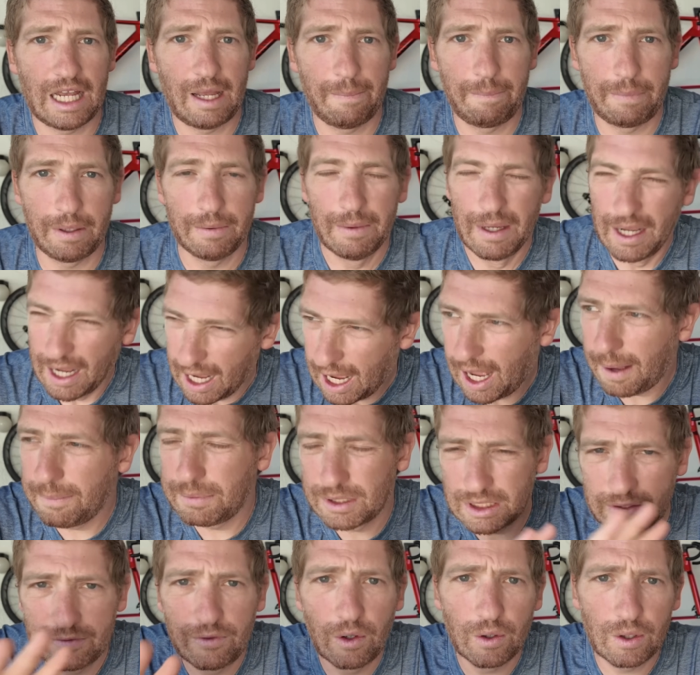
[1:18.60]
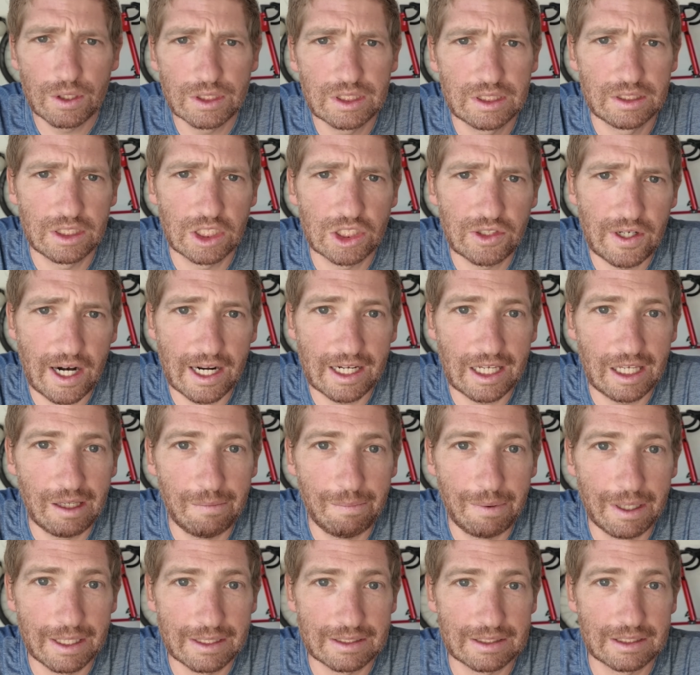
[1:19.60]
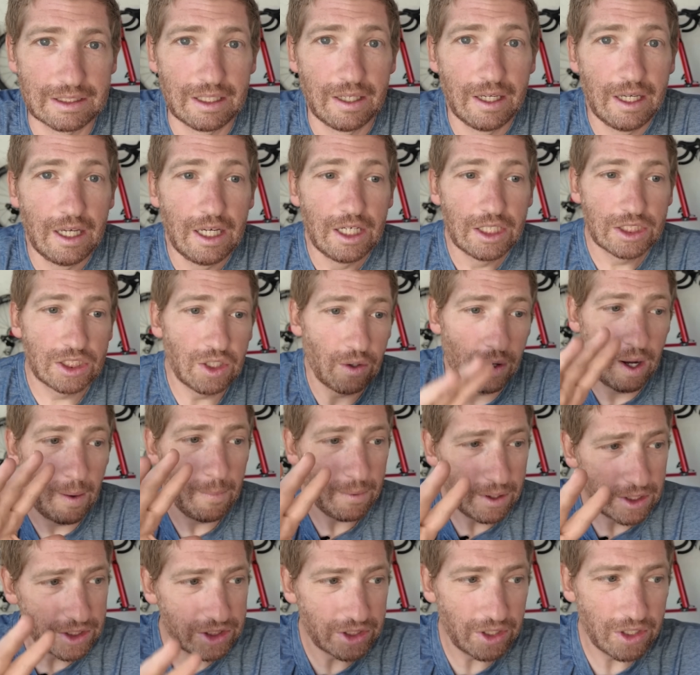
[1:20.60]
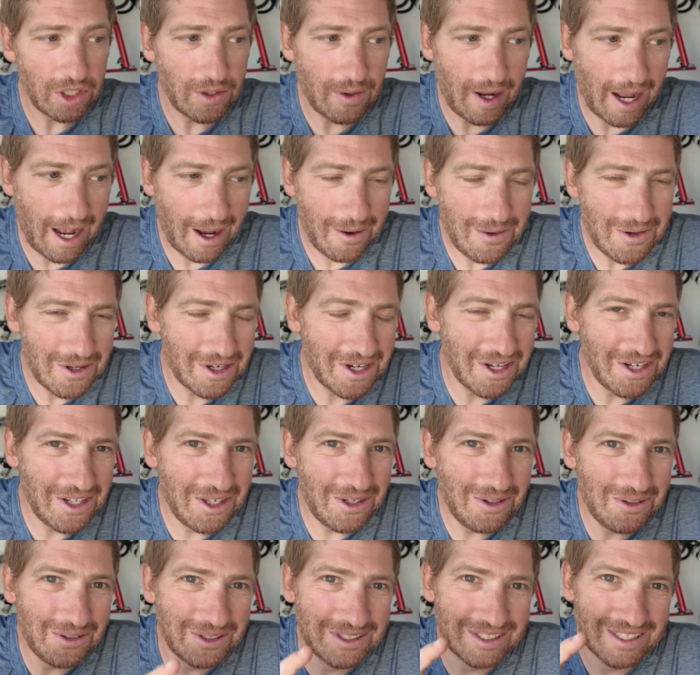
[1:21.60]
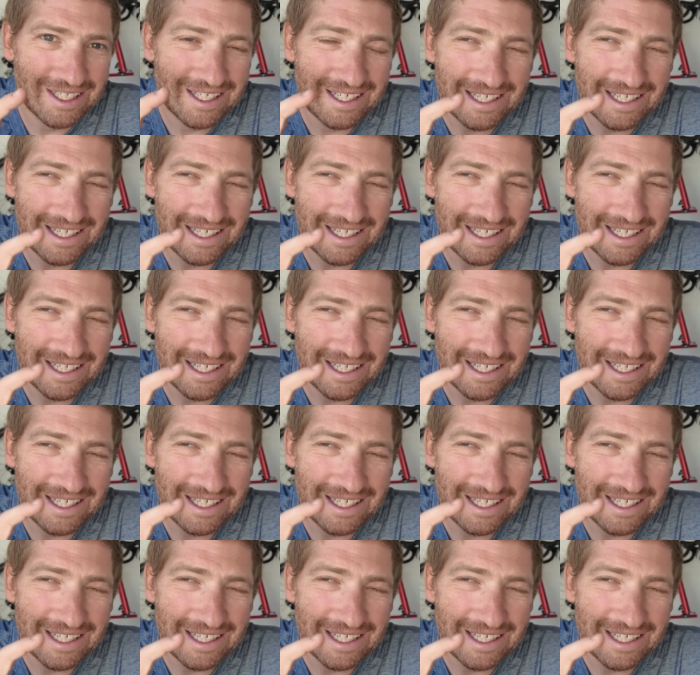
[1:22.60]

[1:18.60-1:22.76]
app, but I'm just focused on the tracking bits. So I wanna show you how you can use